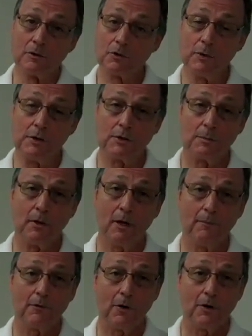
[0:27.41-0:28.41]
squeeze the
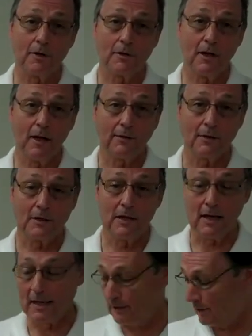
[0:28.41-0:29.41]
pump for you and take
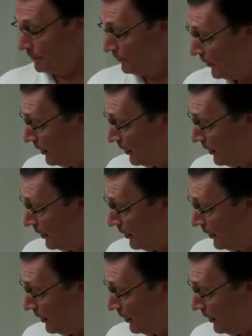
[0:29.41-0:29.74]
the test.